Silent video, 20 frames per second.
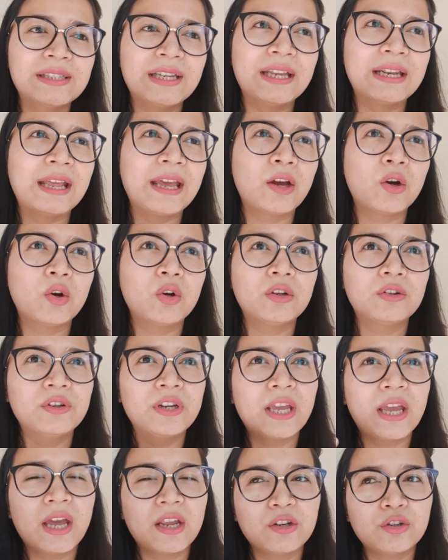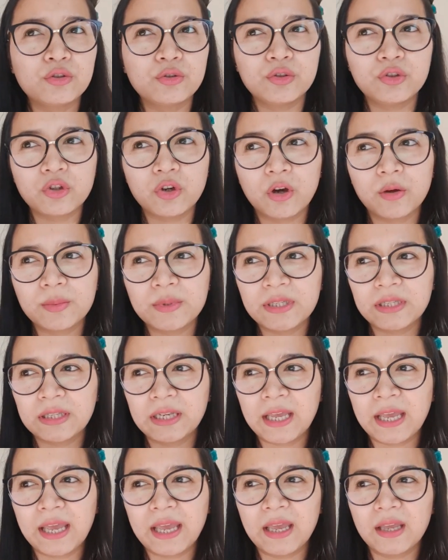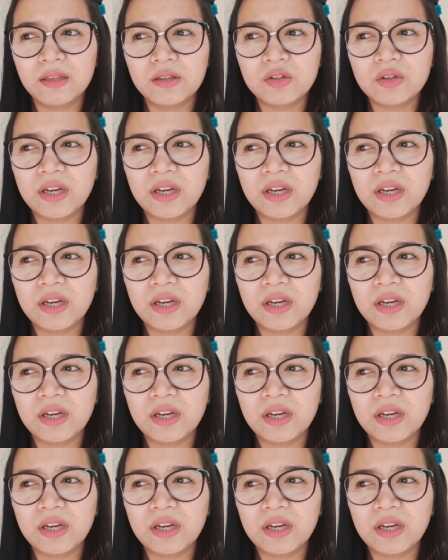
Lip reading: and I already had 2 jobs in hand,